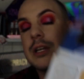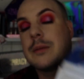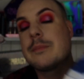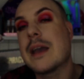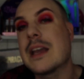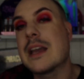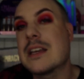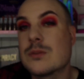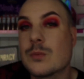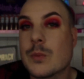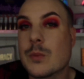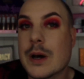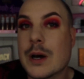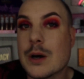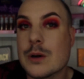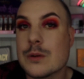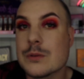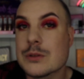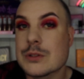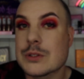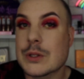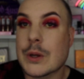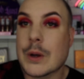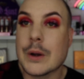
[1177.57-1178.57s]
Bay as
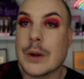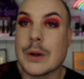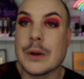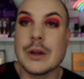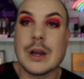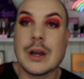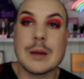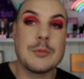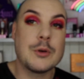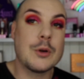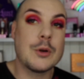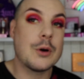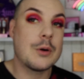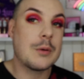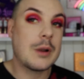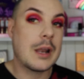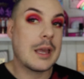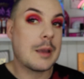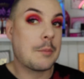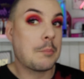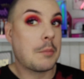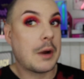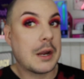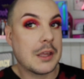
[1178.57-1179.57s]
well, so I'm not
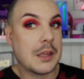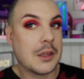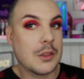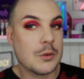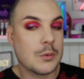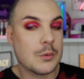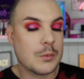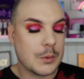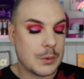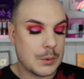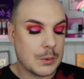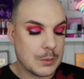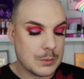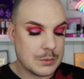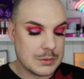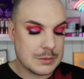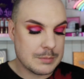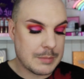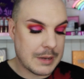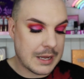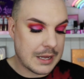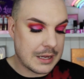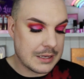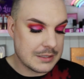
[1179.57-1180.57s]
like breaking the rules,
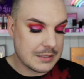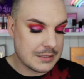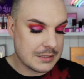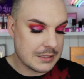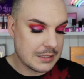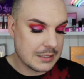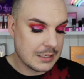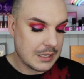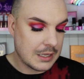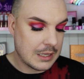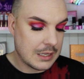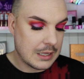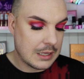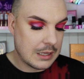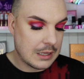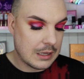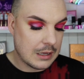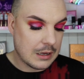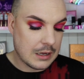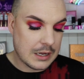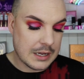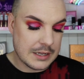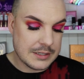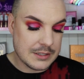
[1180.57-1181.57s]
but
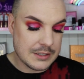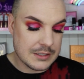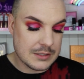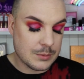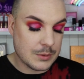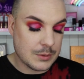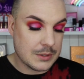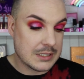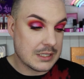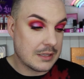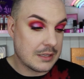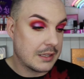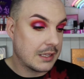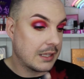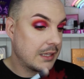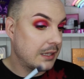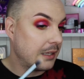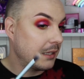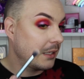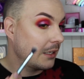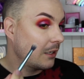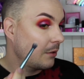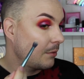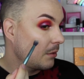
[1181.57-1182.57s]
I just want something a
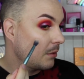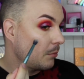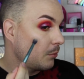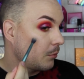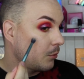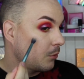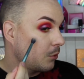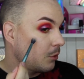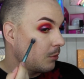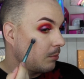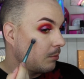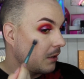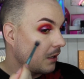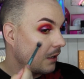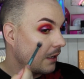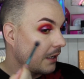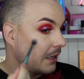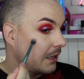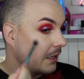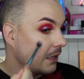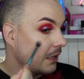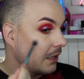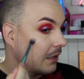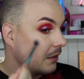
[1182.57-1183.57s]
little bit more
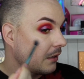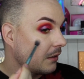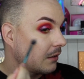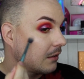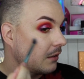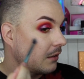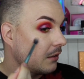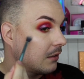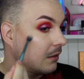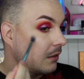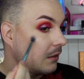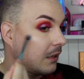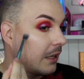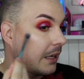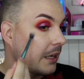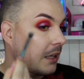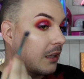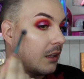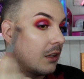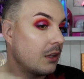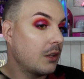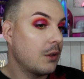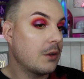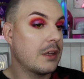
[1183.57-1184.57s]
blinding. Like,
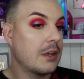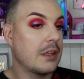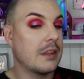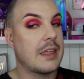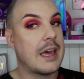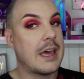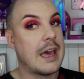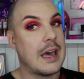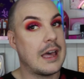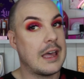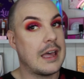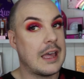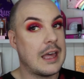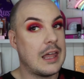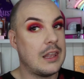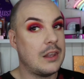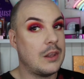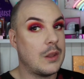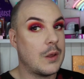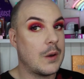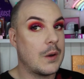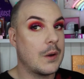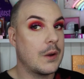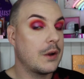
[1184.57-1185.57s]
look at that.
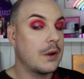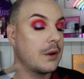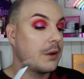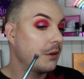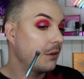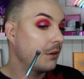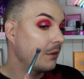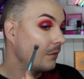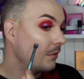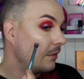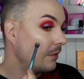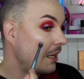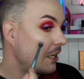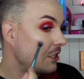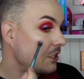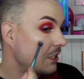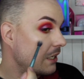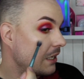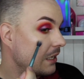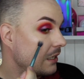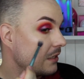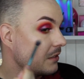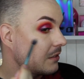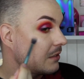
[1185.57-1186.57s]
Hello. There
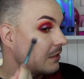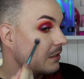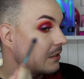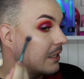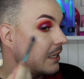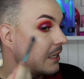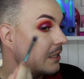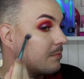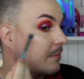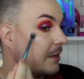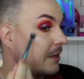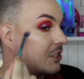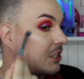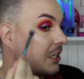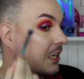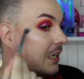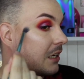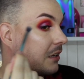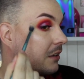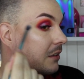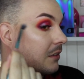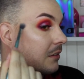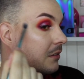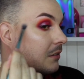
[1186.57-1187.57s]
she is. There's my
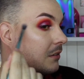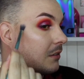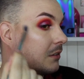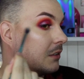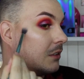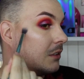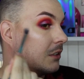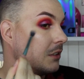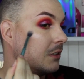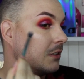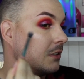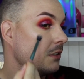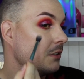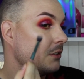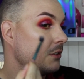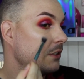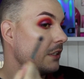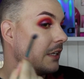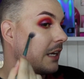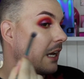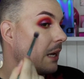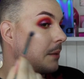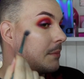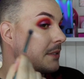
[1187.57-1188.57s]
cheek.
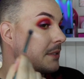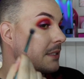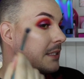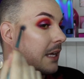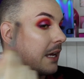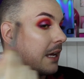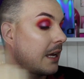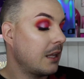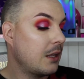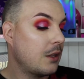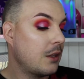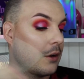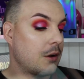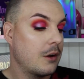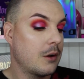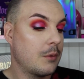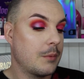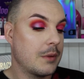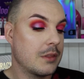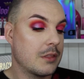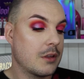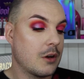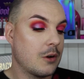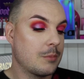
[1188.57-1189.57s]
She came to say hello
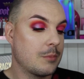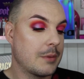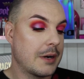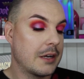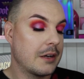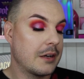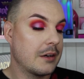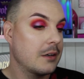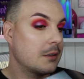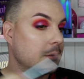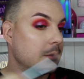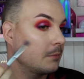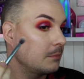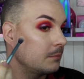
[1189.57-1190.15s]
with Goldbreaker.